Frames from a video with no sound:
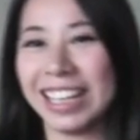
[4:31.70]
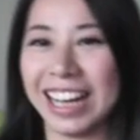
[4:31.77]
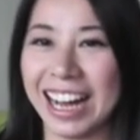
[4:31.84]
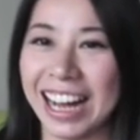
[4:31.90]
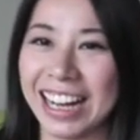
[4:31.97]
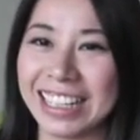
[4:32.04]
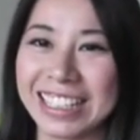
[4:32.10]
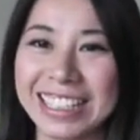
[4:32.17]

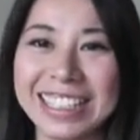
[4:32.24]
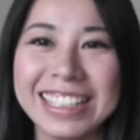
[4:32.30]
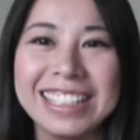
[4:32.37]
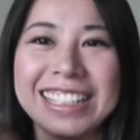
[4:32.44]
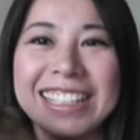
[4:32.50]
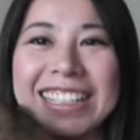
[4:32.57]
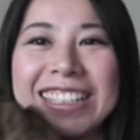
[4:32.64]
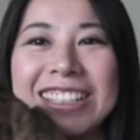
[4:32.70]
gosh,
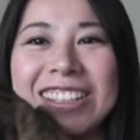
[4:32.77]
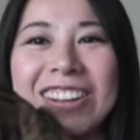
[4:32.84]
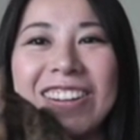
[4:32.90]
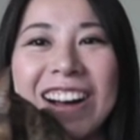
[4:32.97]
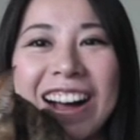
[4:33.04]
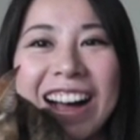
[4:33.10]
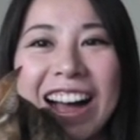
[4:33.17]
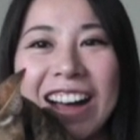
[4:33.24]
she's so
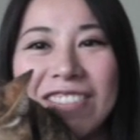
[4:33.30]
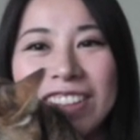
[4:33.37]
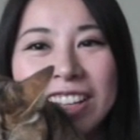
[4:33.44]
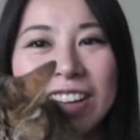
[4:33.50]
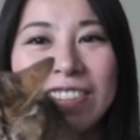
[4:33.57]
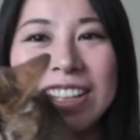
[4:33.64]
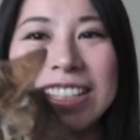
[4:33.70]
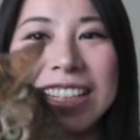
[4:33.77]
unhappy.
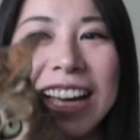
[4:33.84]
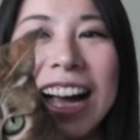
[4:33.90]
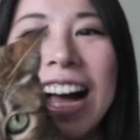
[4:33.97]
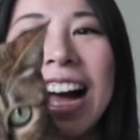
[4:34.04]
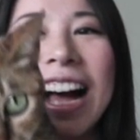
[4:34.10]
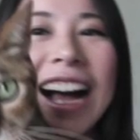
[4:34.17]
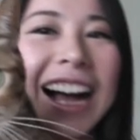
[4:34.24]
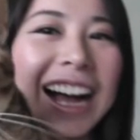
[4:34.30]
Come on,
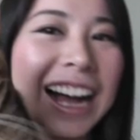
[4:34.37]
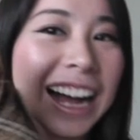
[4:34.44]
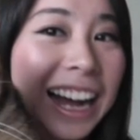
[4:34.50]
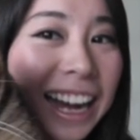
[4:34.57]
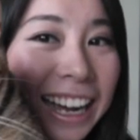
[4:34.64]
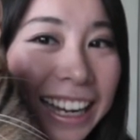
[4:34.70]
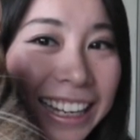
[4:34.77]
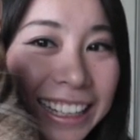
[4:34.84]

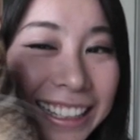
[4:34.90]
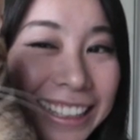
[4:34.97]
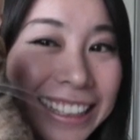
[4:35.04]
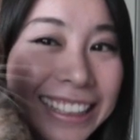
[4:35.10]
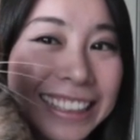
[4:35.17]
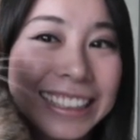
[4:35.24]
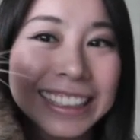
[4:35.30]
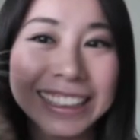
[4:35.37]

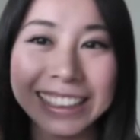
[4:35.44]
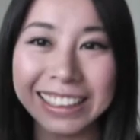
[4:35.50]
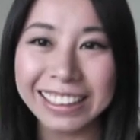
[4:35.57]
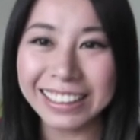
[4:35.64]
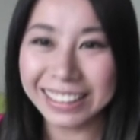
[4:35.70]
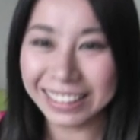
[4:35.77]
say